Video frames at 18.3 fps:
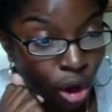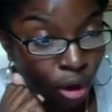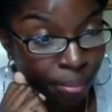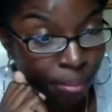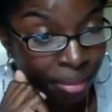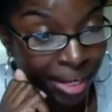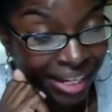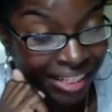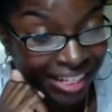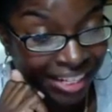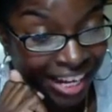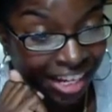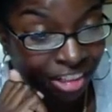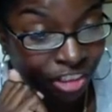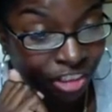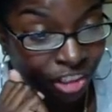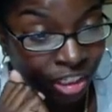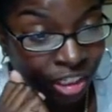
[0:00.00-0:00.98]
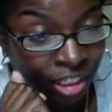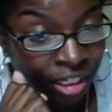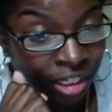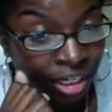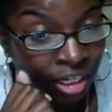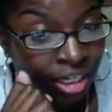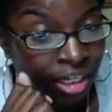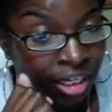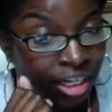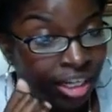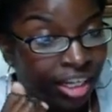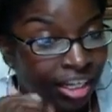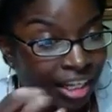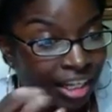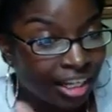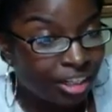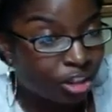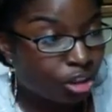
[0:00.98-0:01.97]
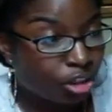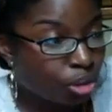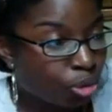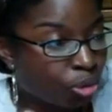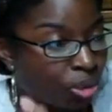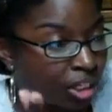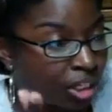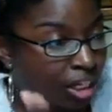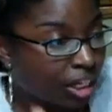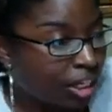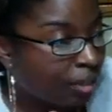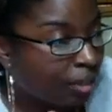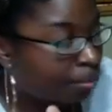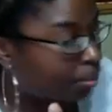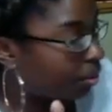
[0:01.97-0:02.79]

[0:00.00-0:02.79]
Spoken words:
medication? It's to keep